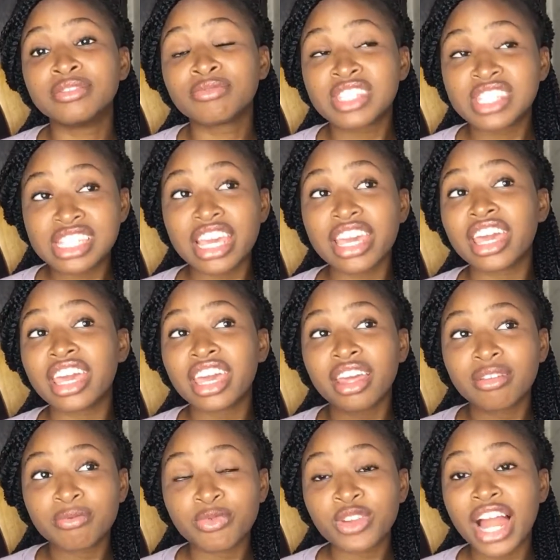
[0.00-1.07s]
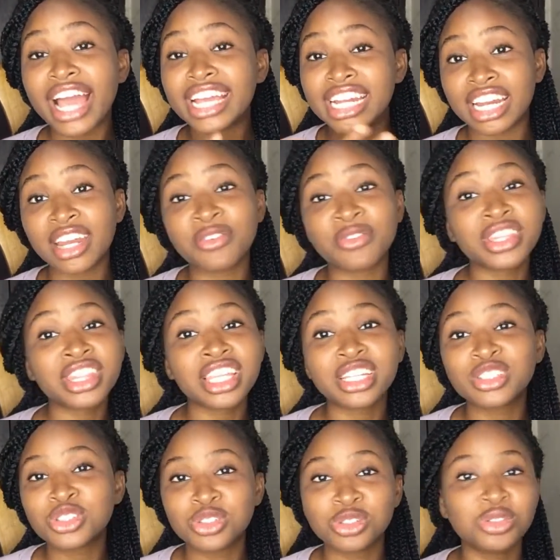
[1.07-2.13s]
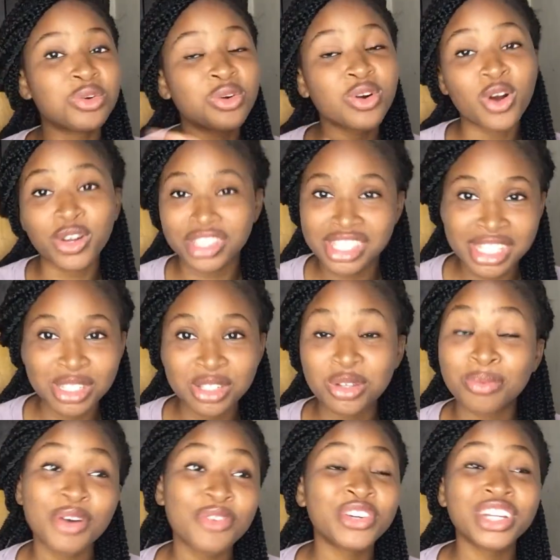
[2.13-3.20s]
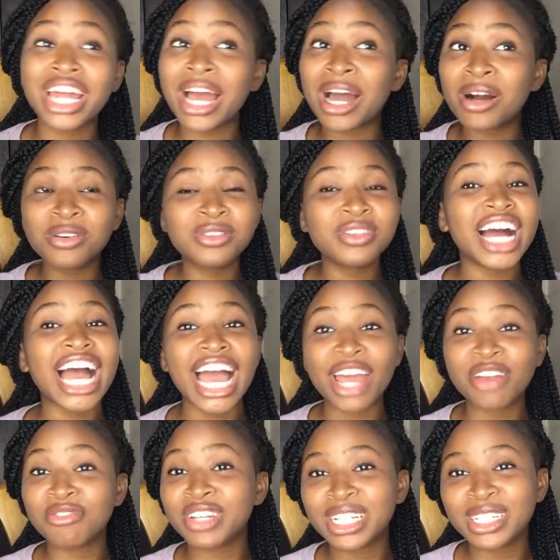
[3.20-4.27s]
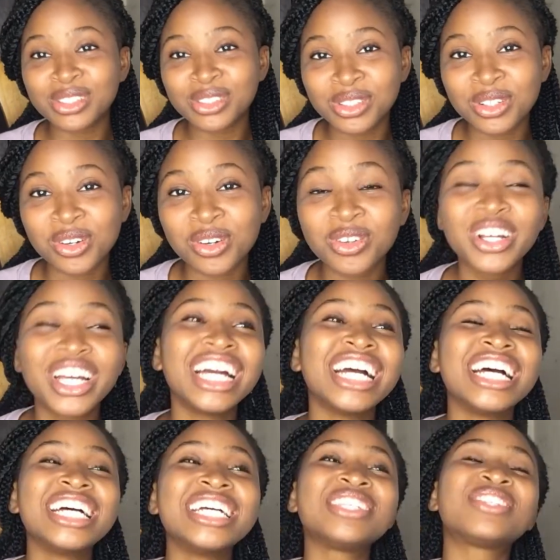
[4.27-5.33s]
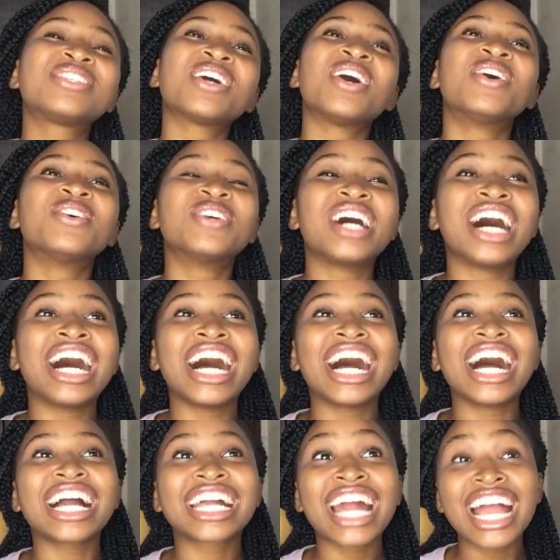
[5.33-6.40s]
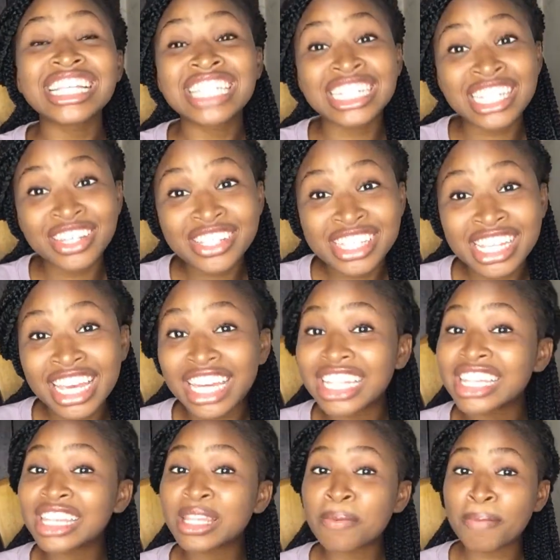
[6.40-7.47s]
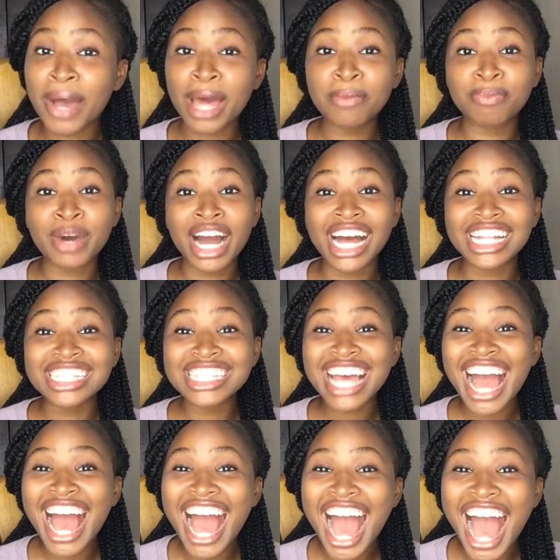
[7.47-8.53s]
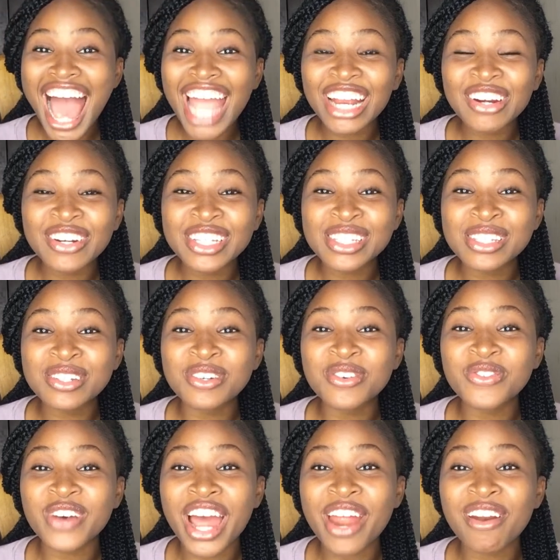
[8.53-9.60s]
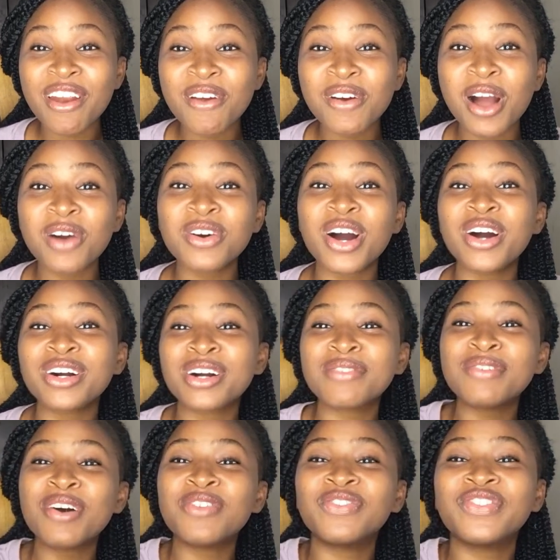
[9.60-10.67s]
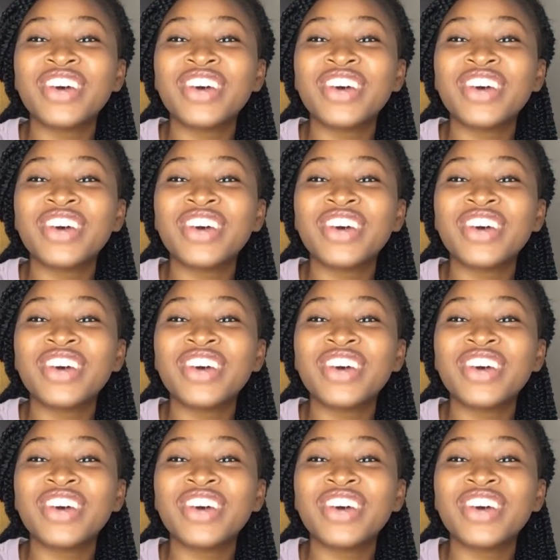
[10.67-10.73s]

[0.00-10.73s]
say flying and everything should continue. But for now, I really don't know. So guys, as I was saying, the bad part. Hi Christopher, welcome on